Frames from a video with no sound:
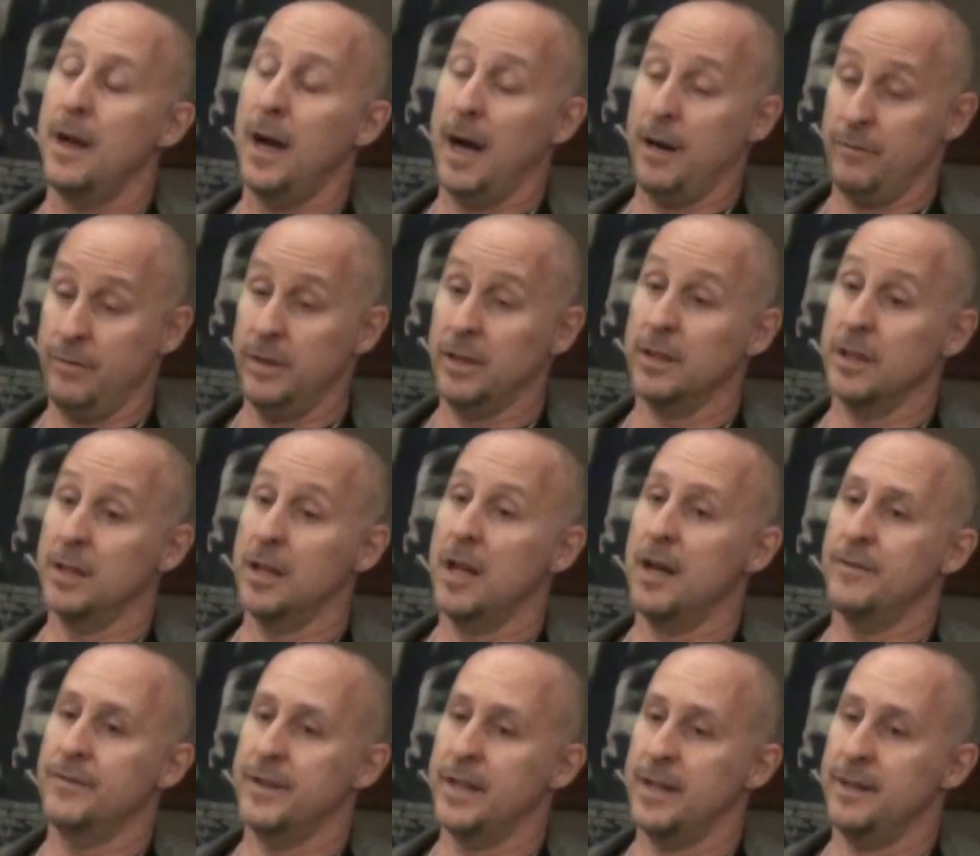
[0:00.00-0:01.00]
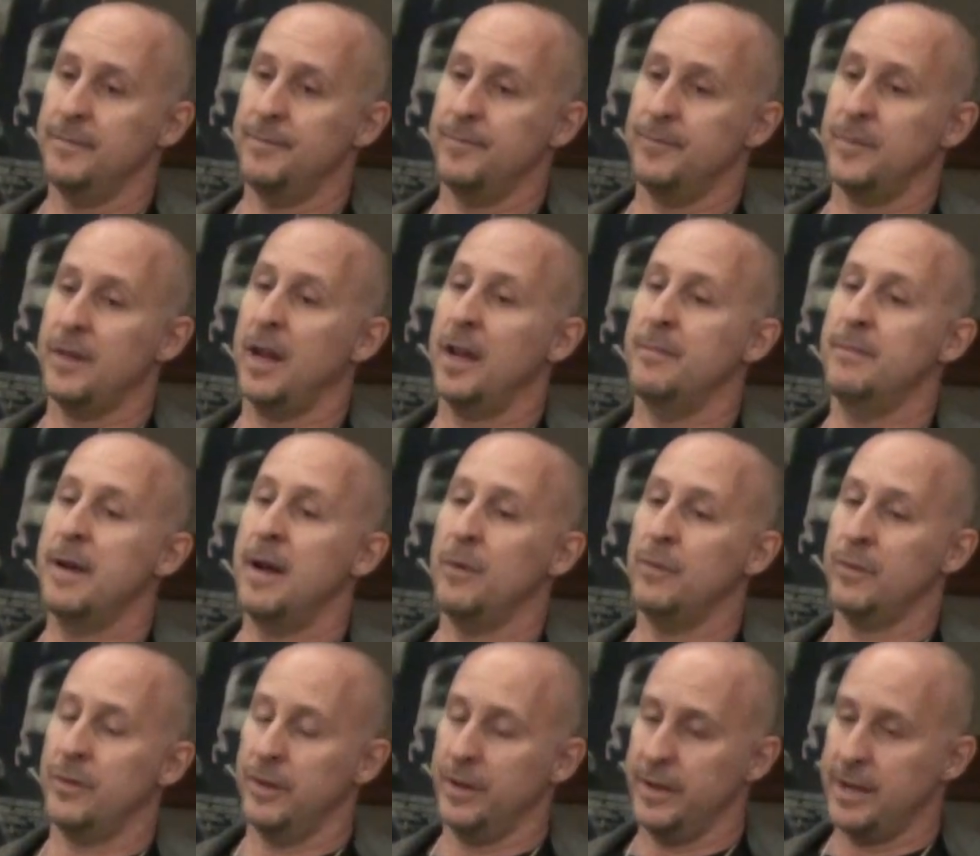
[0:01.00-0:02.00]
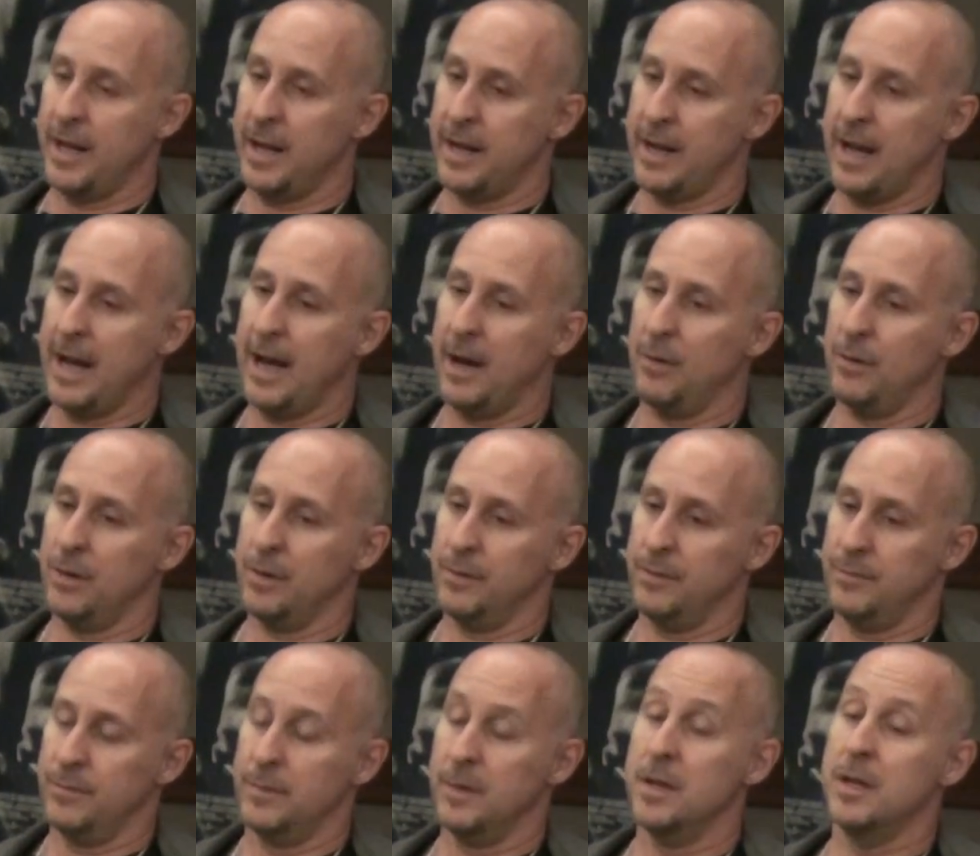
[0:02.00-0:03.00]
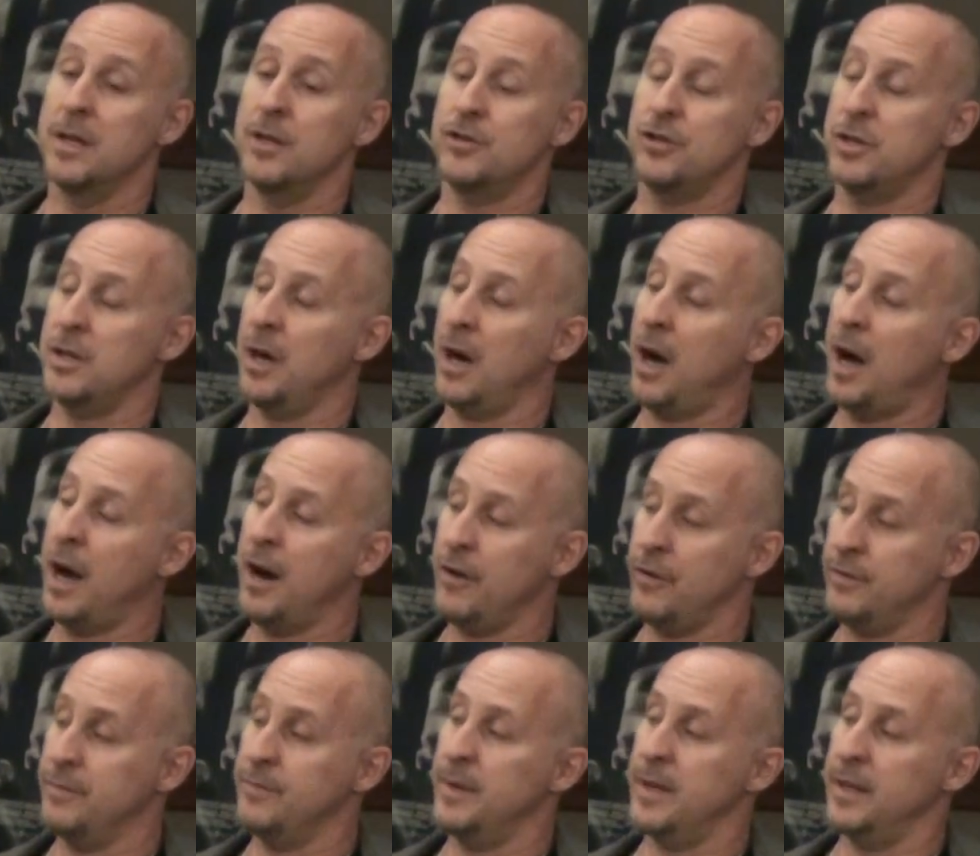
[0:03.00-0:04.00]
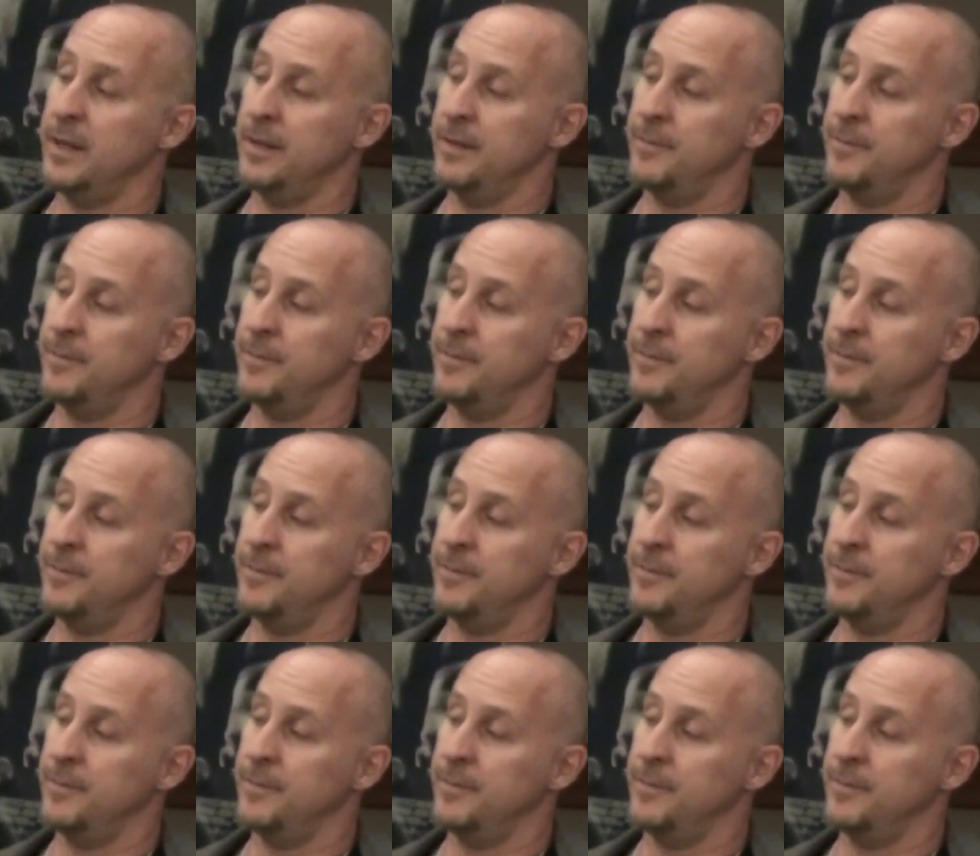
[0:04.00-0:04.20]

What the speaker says: I really loved it. I met with Lynette Howell. She hired me.